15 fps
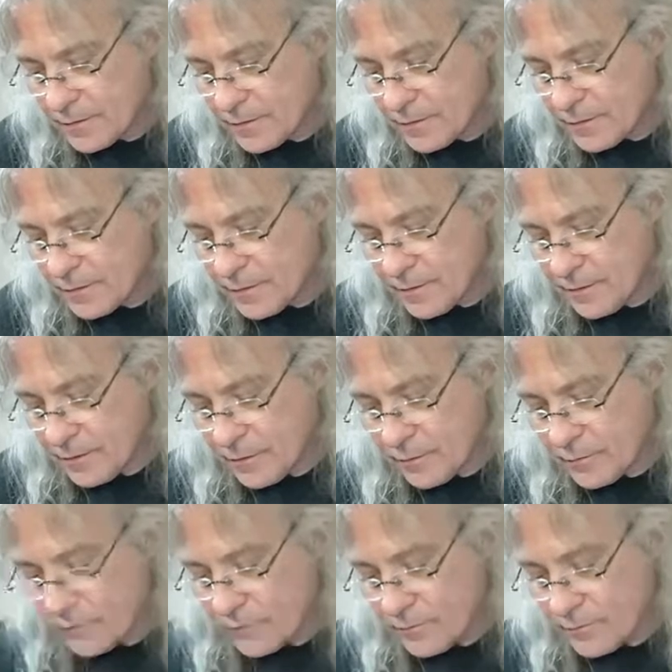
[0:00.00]
you know,
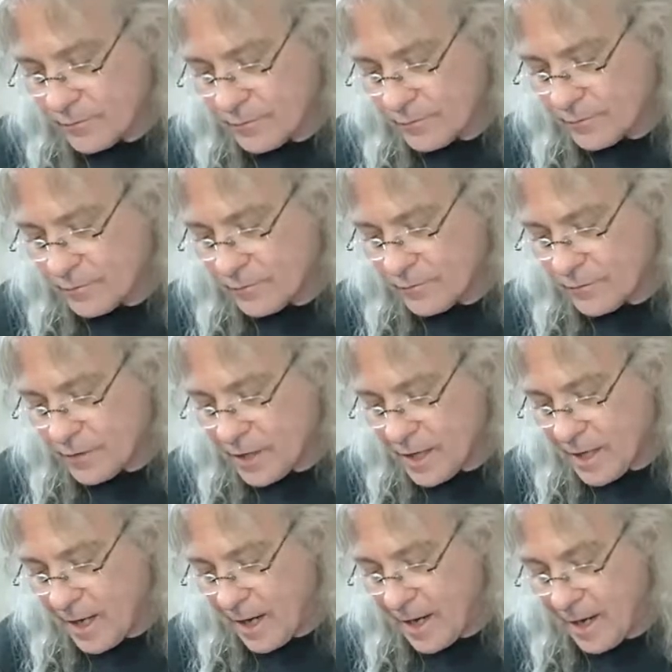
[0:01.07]

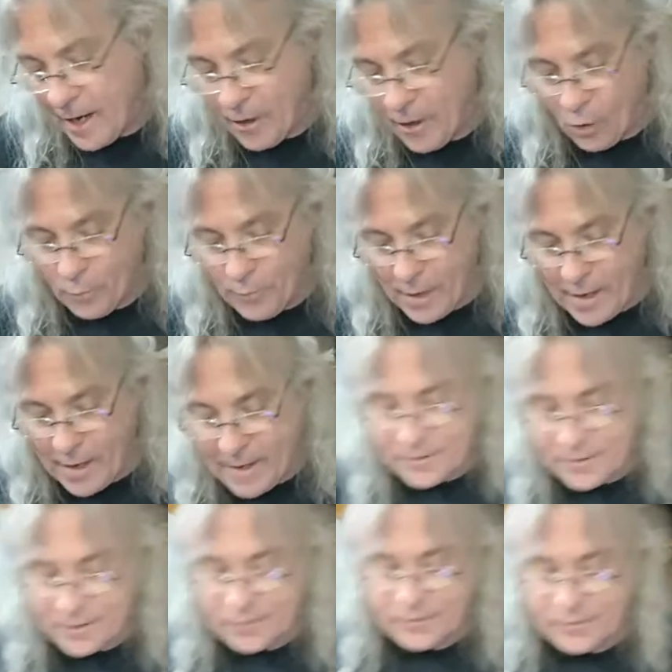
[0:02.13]
I hope I
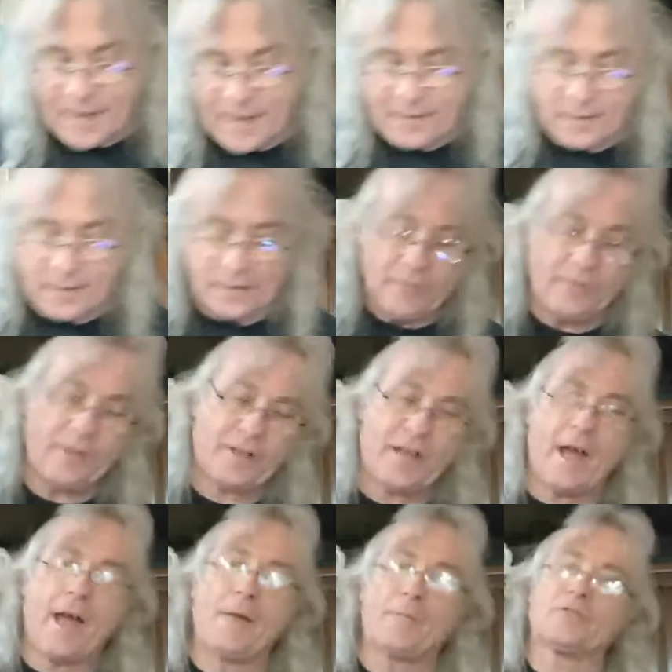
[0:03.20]
did leave in the
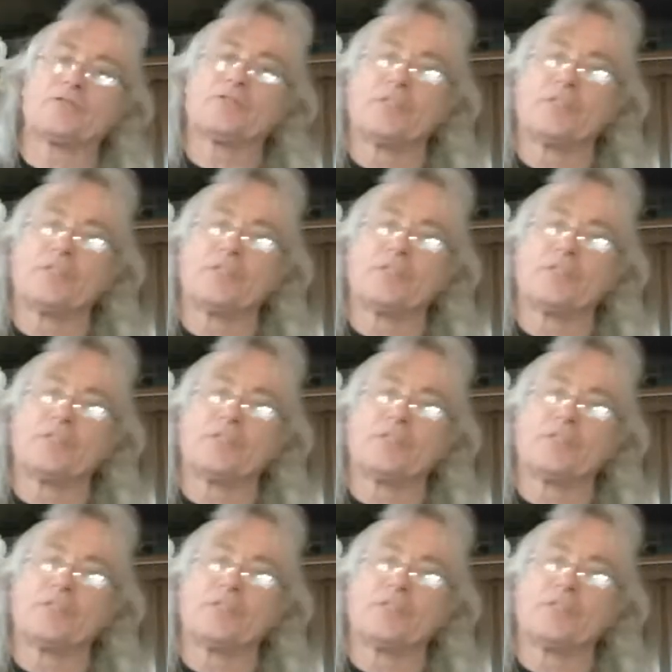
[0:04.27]
comments